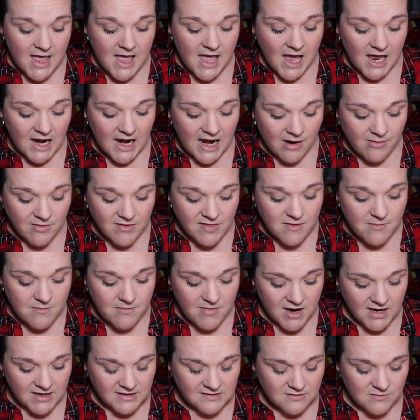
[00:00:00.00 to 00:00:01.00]
allowing the
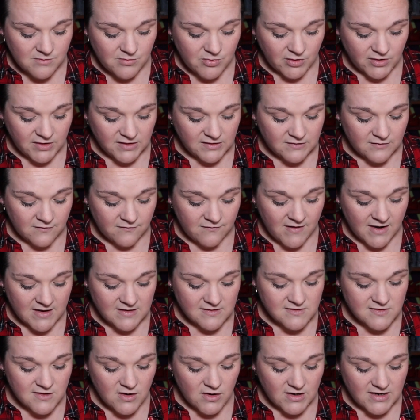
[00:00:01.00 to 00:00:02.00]
mind and body to
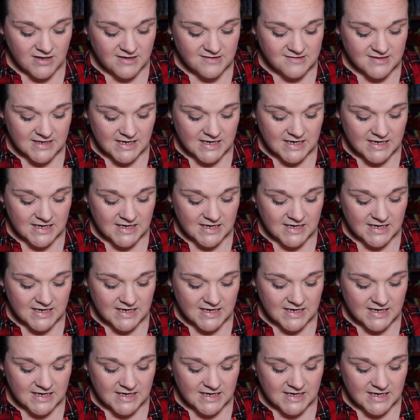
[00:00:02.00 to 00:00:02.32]
find solace